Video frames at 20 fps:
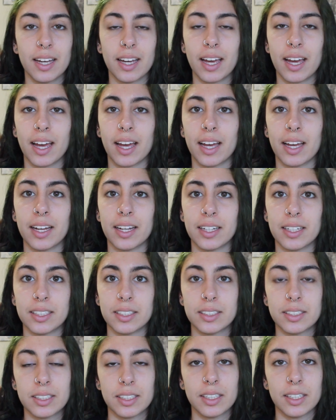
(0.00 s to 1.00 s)

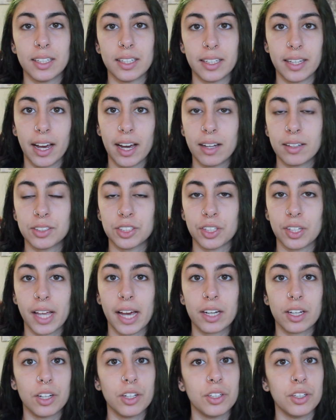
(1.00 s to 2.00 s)
And yeah, so
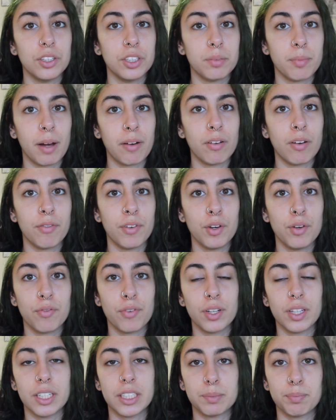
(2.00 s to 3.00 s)
that concludes my review
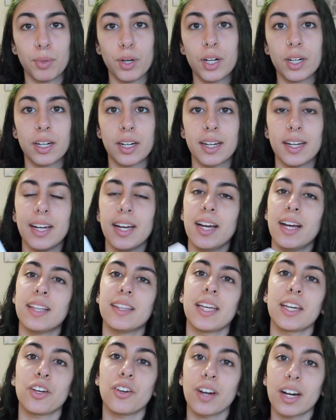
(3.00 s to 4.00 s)
for this book.
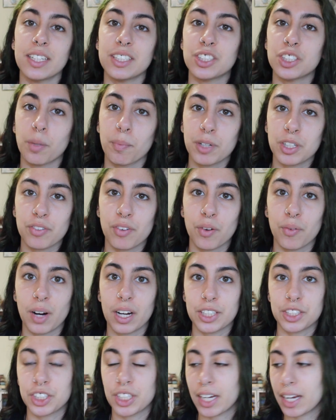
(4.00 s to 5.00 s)
Thank you guys so much for
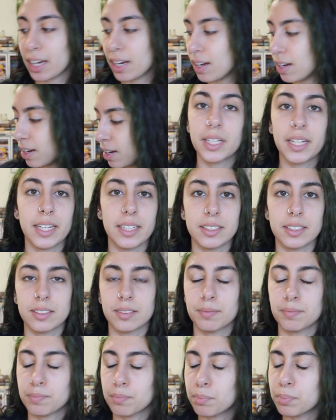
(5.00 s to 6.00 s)
watching.
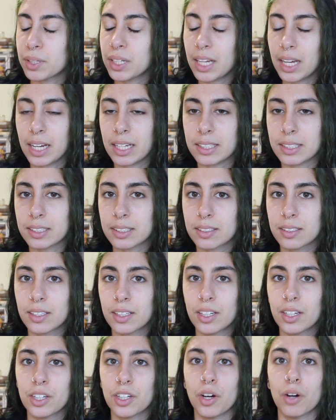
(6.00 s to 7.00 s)
Please
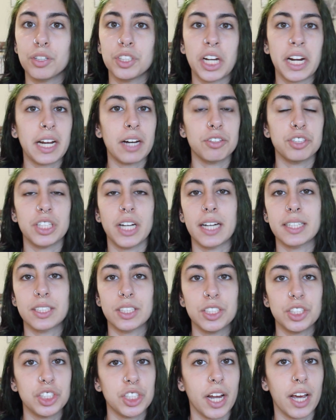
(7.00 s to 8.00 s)
go check out
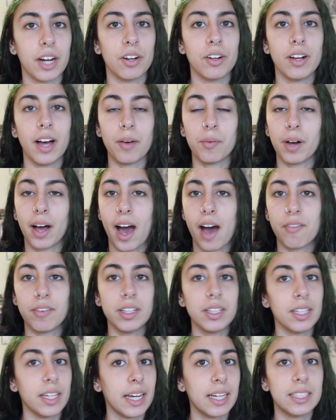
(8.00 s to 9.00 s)
Chastity's channel. I will have
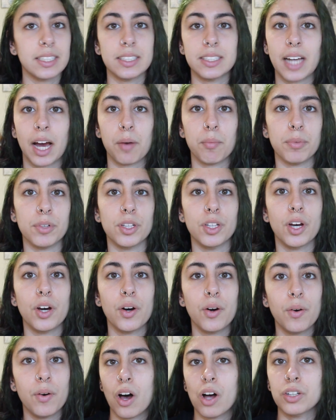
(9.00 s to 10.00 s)
it linked down
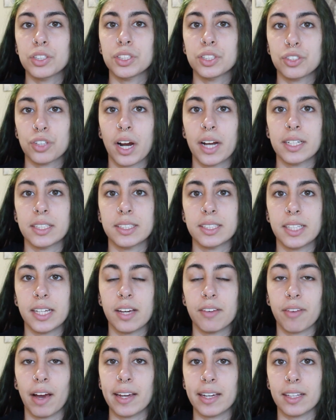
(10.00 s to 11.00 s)
below. I'll try to see
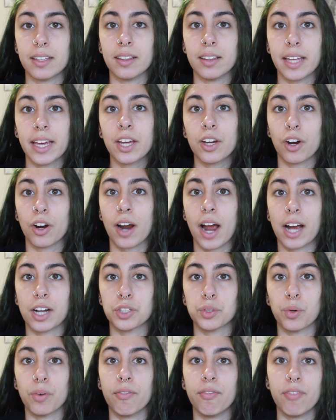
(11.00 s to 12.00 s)
if I can link her
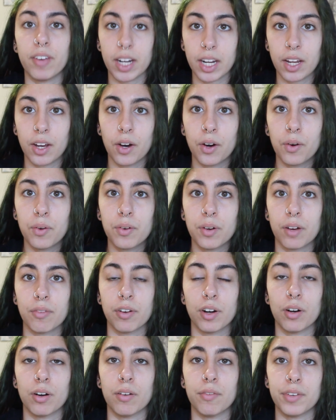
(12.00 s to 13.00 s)
actual video of
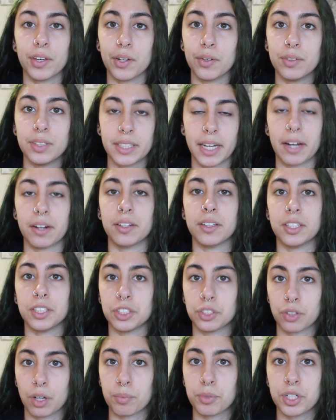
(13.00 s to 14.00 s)
her review down in the
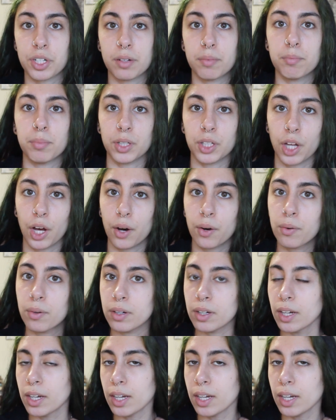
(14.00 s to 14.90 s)
description below.